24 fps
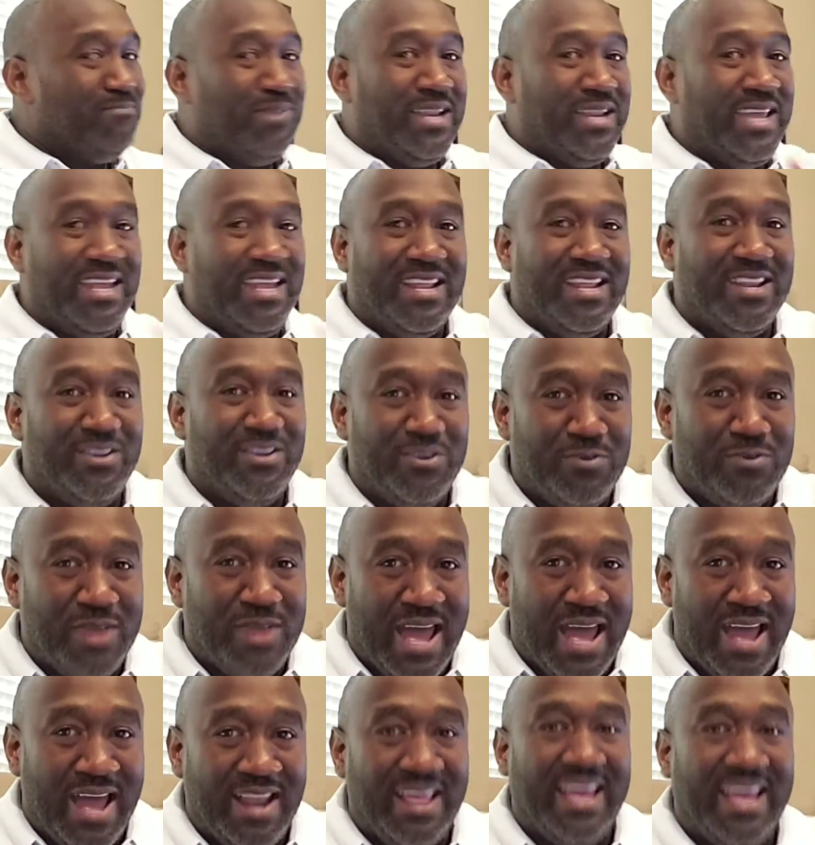But he didn't do
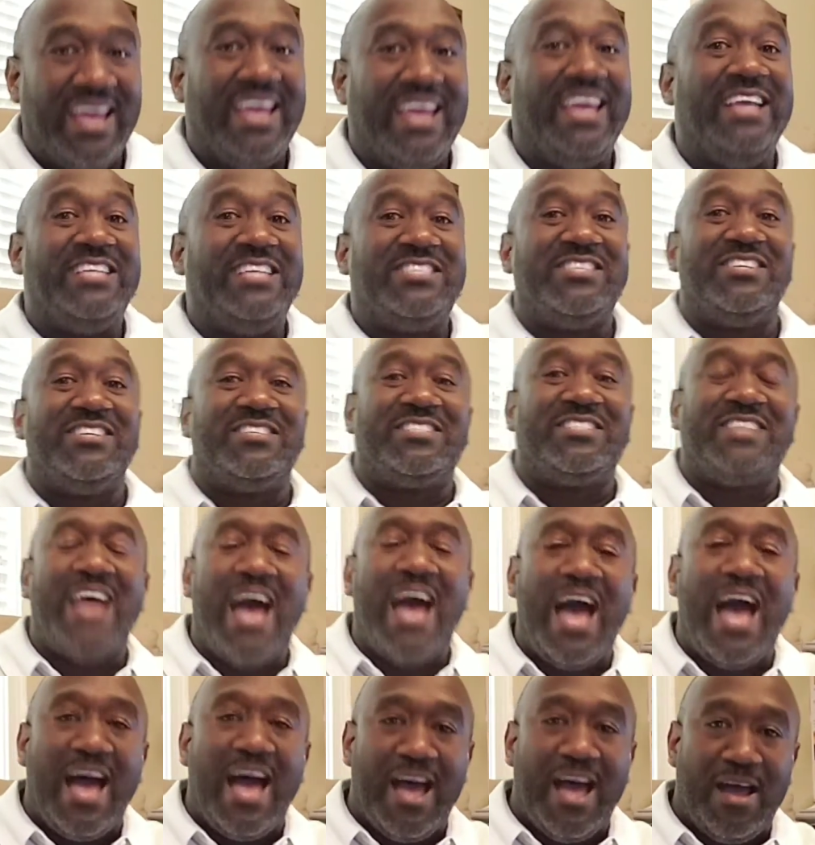that. He took
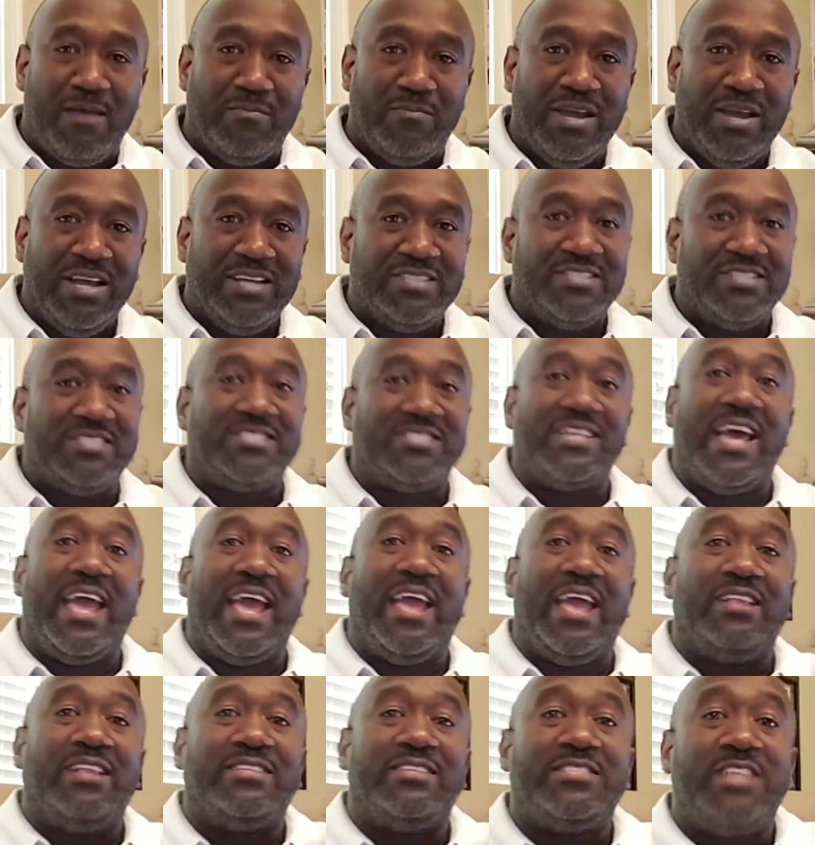time to
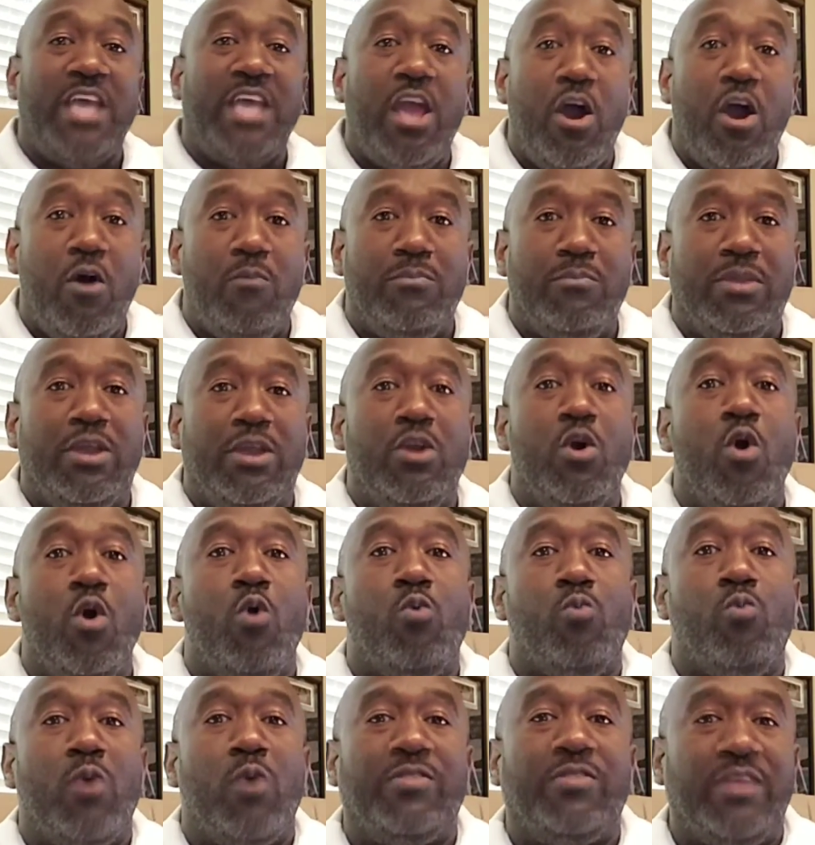say, tell me
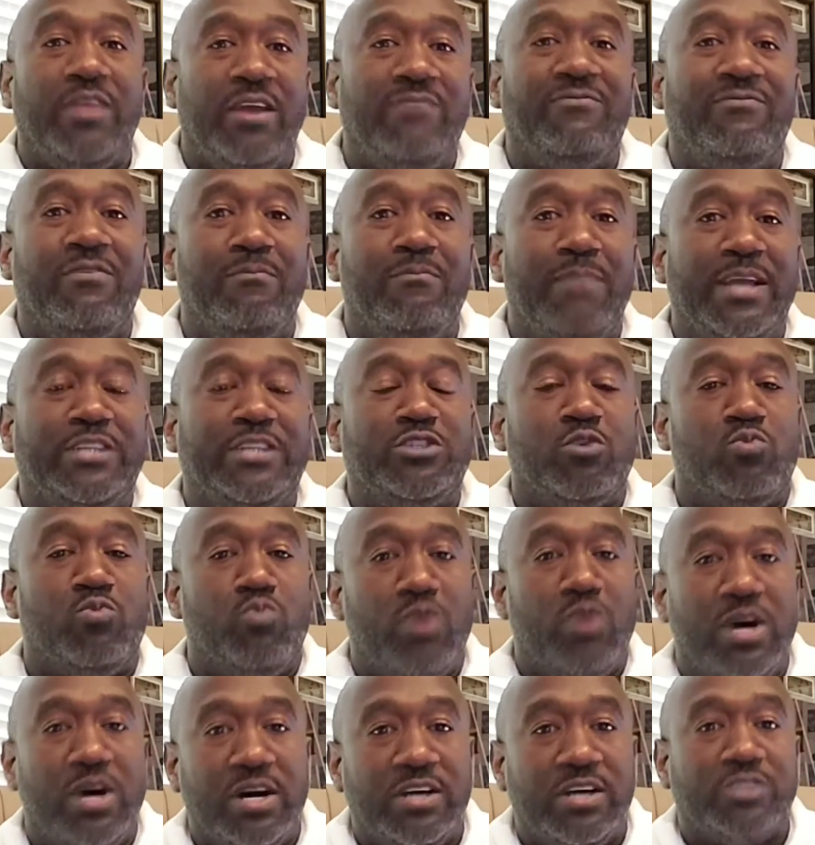where the
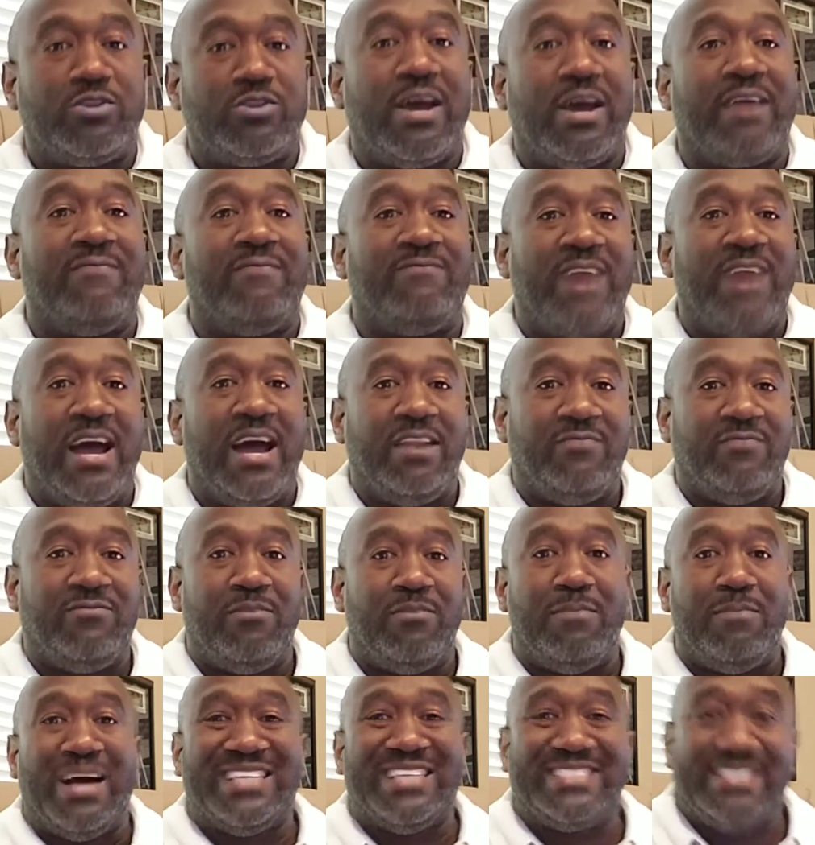information was so I can find
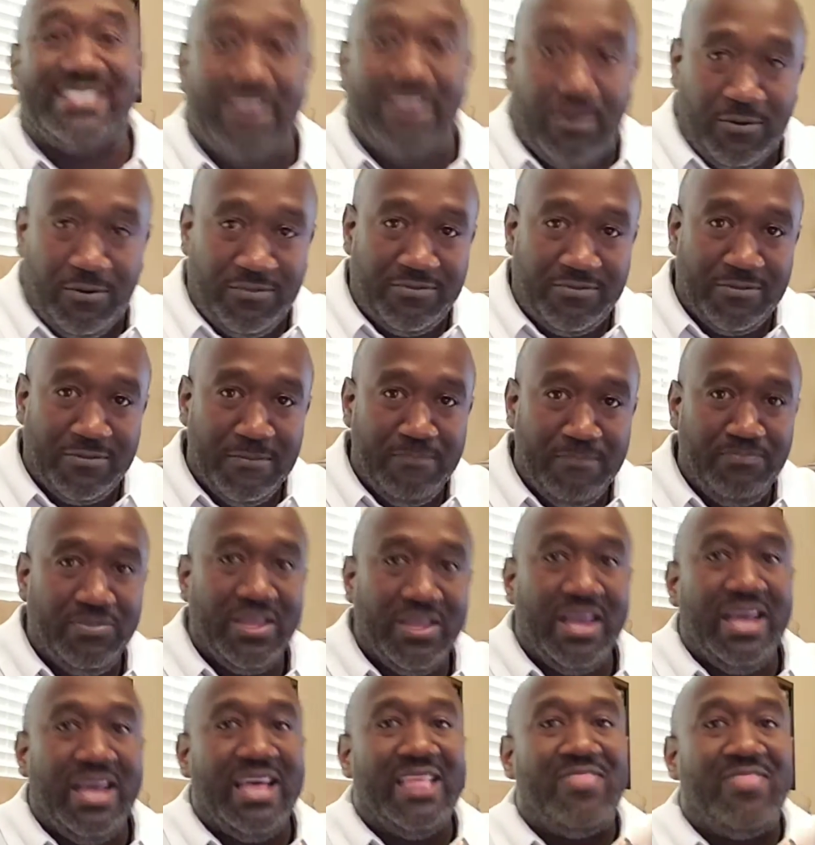it for myself.
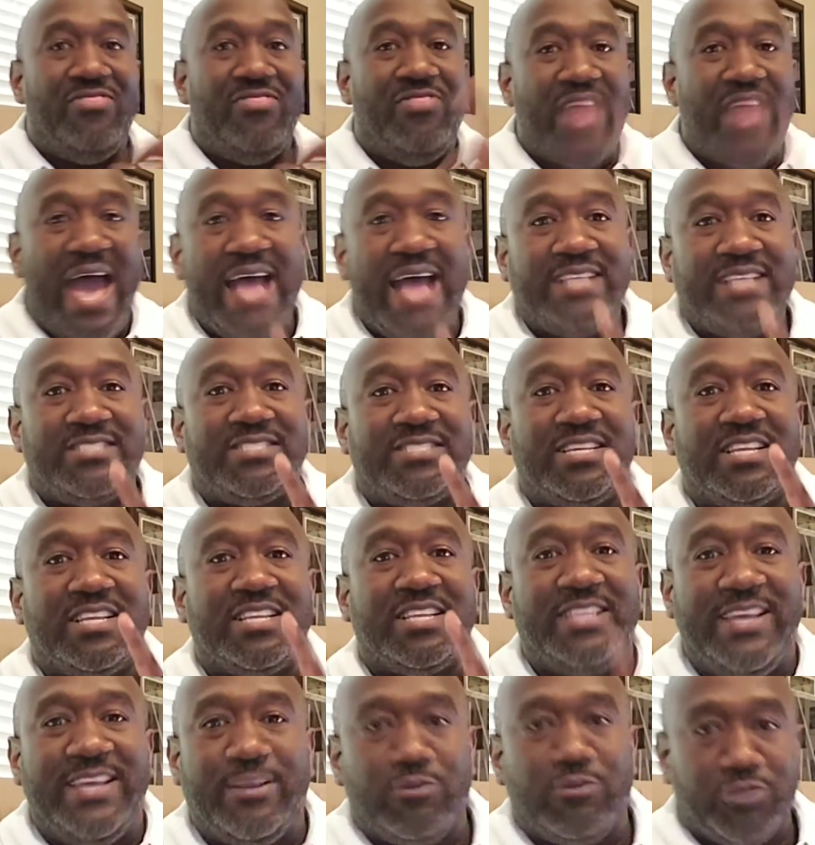
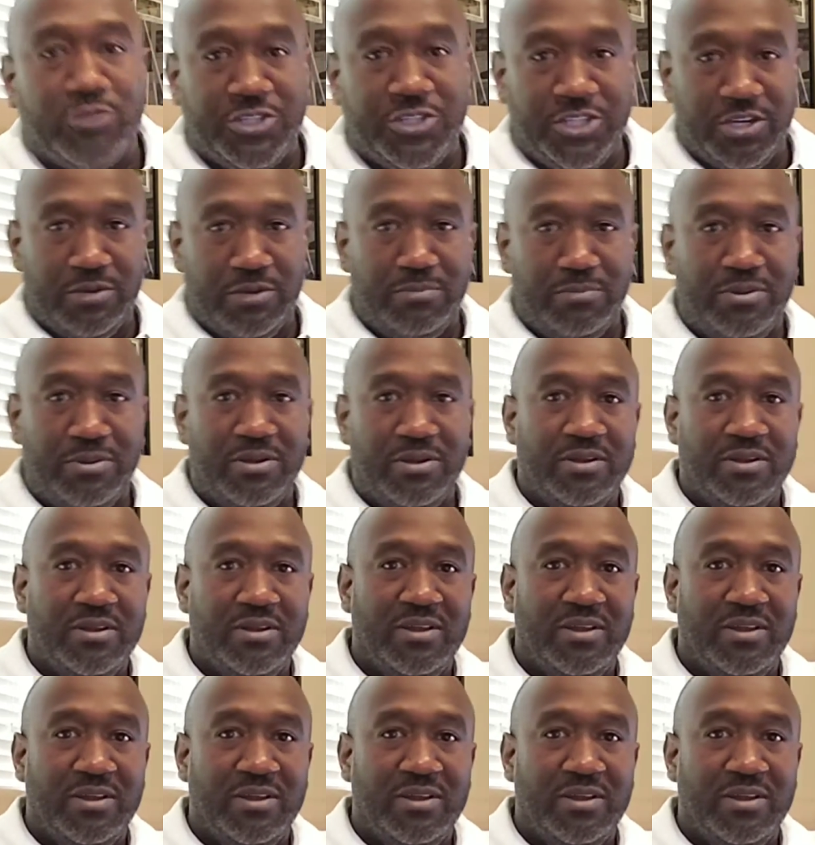That's leadership.